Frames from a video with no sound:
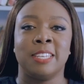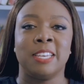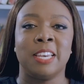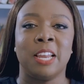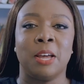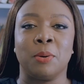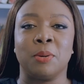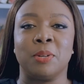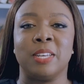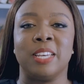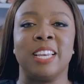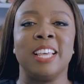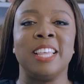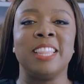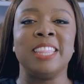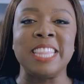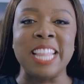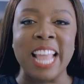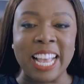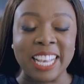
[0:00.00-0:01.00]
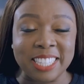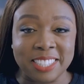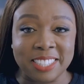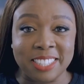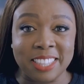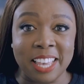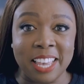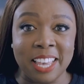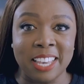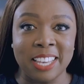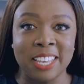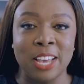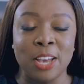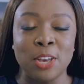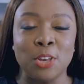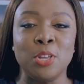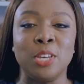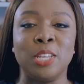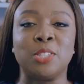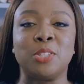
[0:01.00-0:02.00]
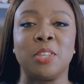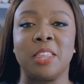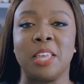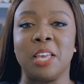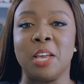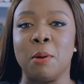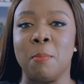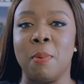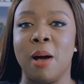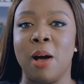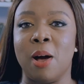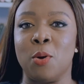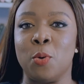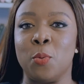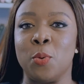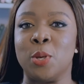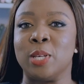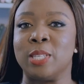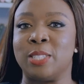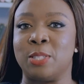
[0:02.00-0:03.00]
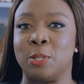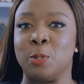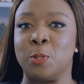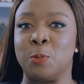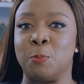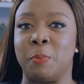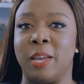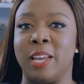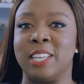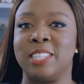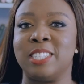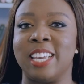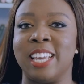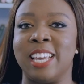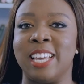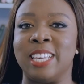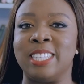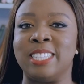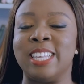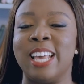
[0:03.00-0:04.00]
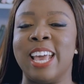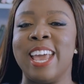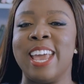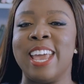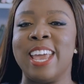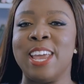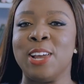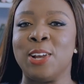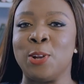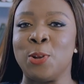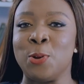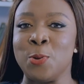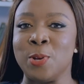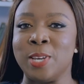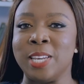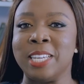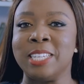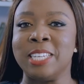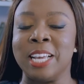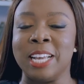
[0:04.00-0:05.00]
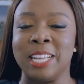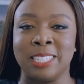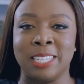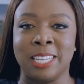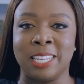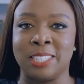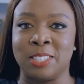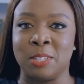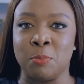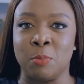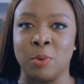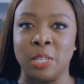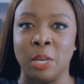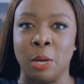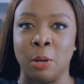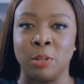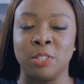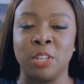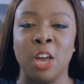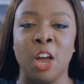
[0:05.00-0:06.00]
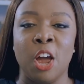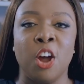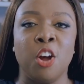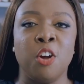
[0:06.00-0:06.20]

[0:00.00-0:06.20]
Now, the next thing you need to think about with your sales page is including testimonials.